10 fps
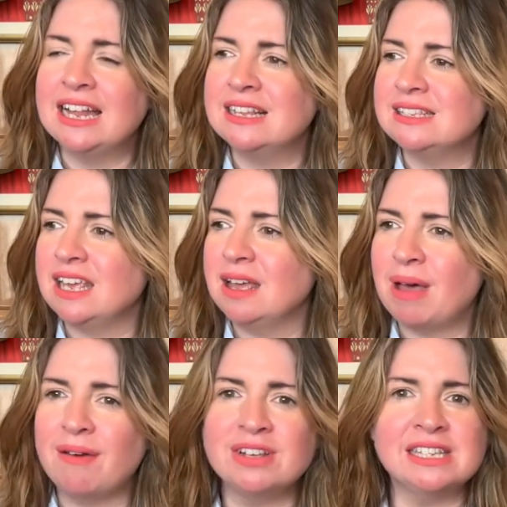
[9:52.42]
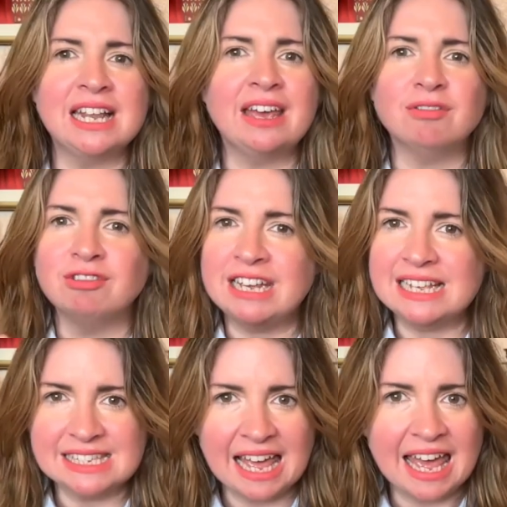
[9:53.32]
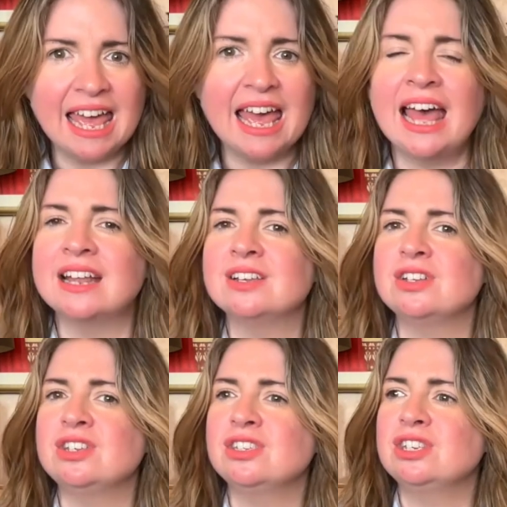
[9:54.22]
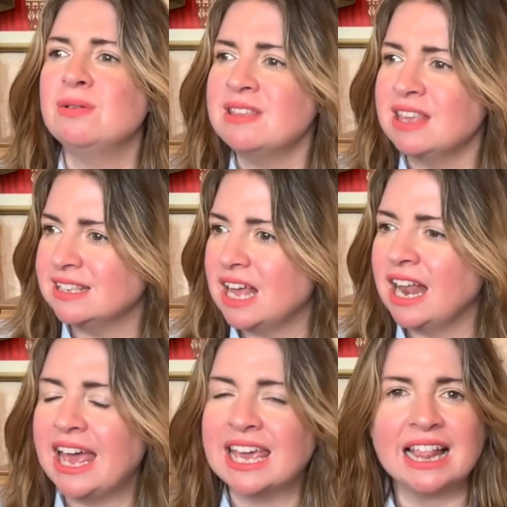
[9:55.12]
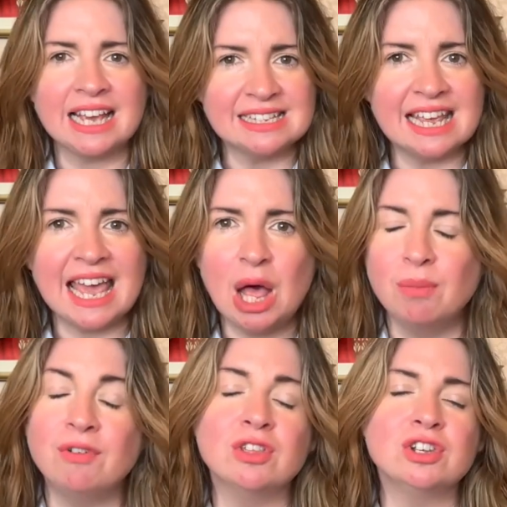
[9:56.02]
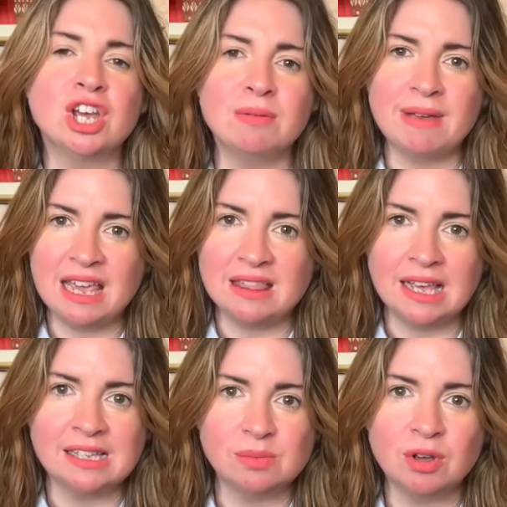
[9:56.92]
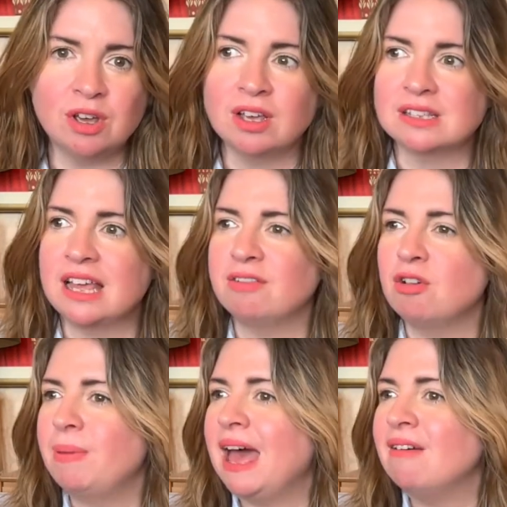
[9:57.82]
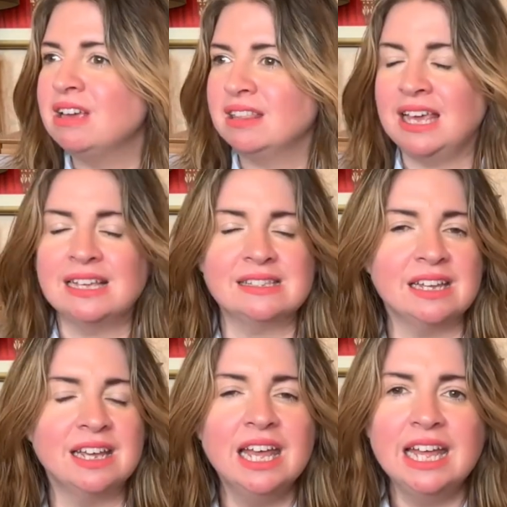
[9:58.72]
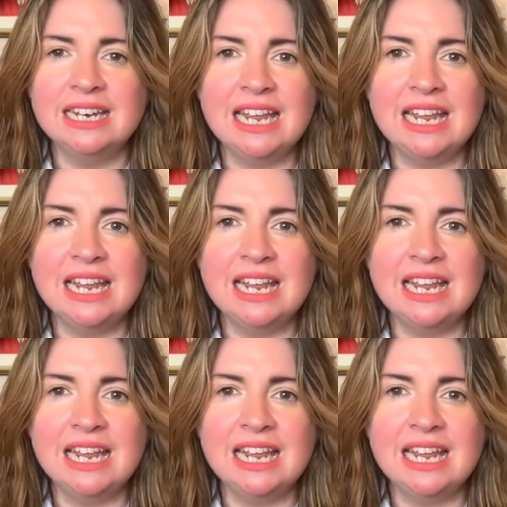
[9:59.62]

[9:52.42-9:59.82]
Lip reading: and having to like reset and just doing things that are like I say, helpful, that don't make things worse, like repairing things that